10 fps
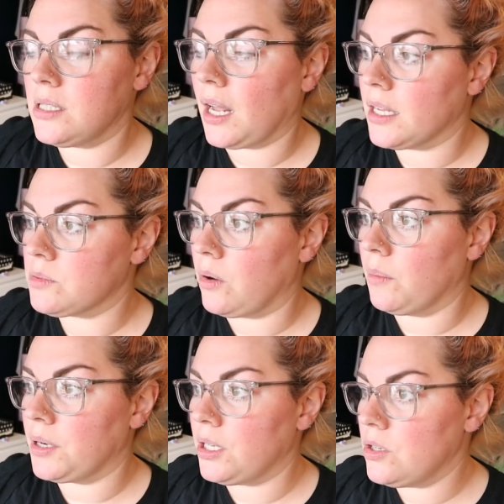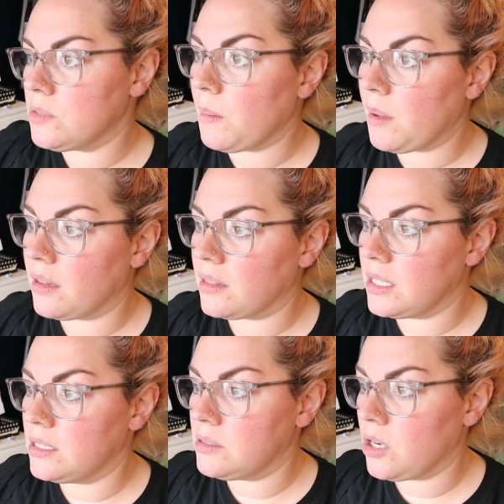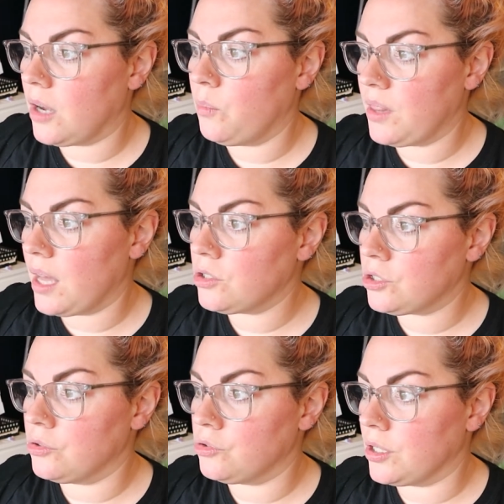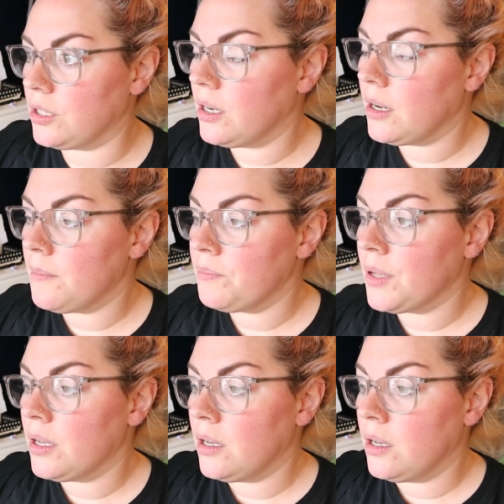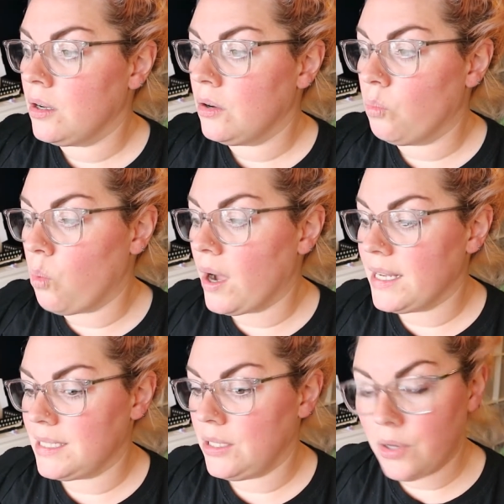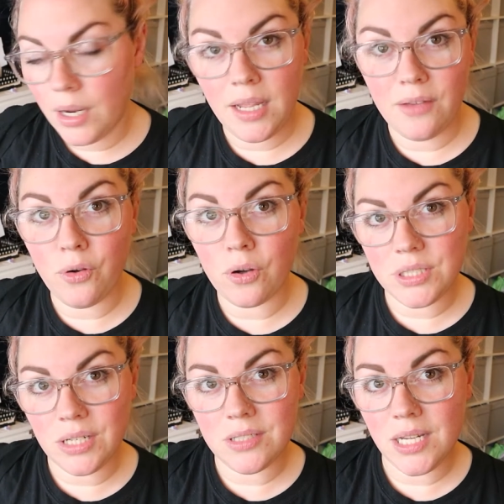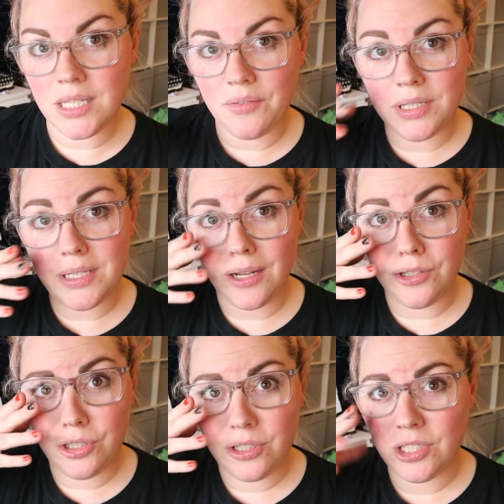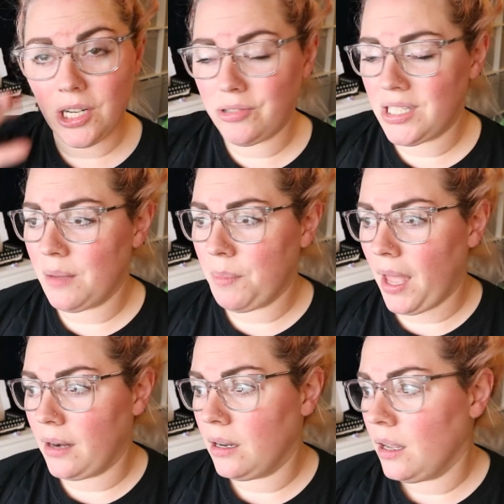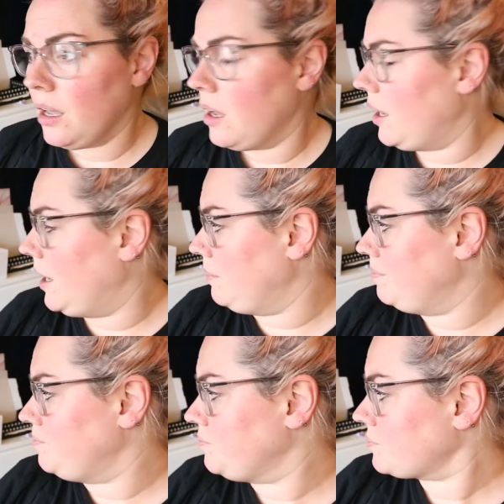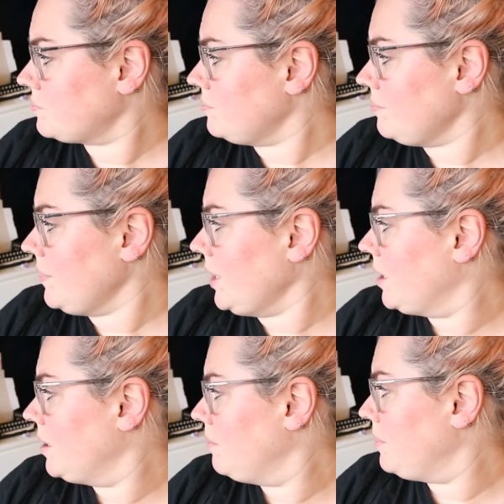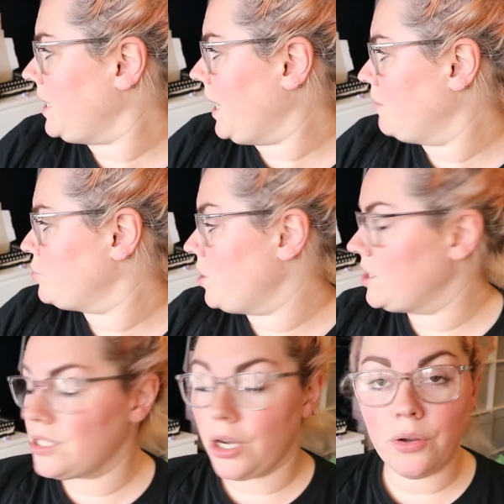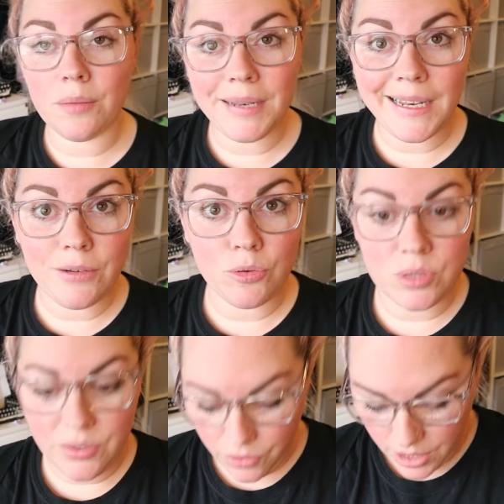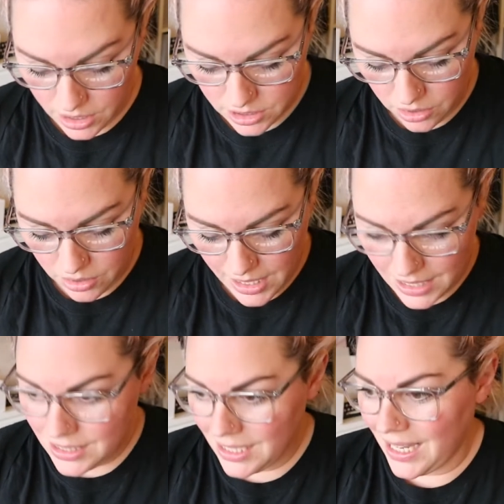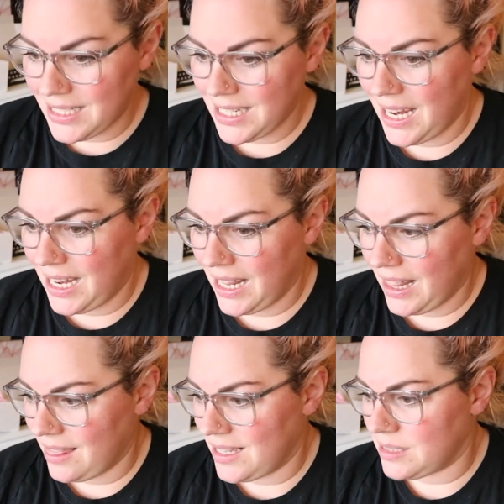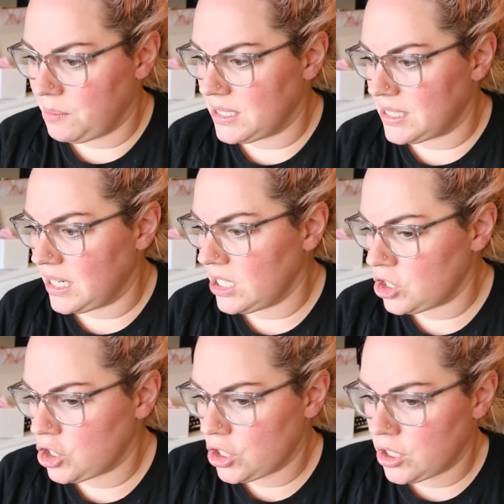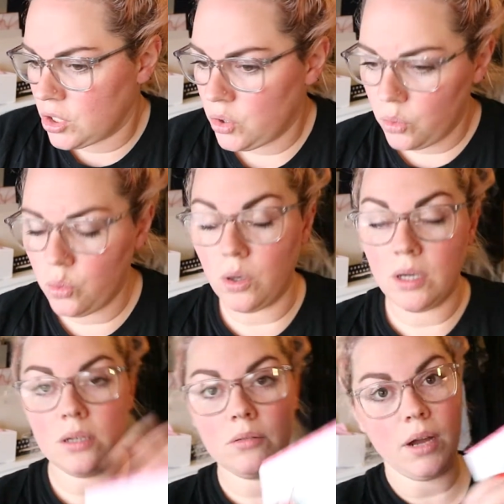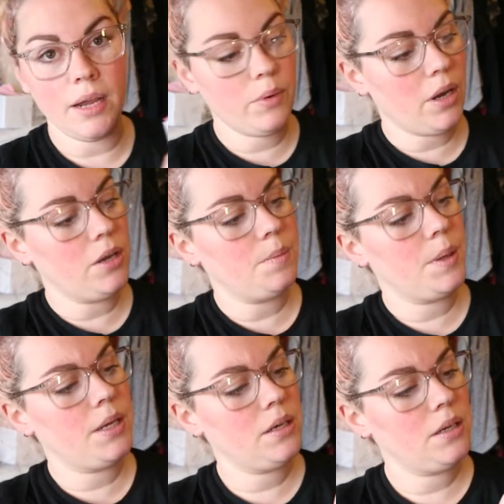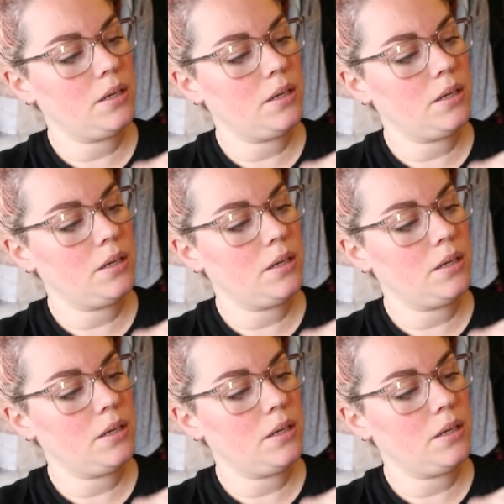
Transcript: today as well. I'm going to use my birthday time without children wisely. You can hear Fox downstairs having his lunch, shouting at Ben. But, yeah, I'm trying to go completely cruelty-free. So let's get in this business. Ooh. Right, we're open.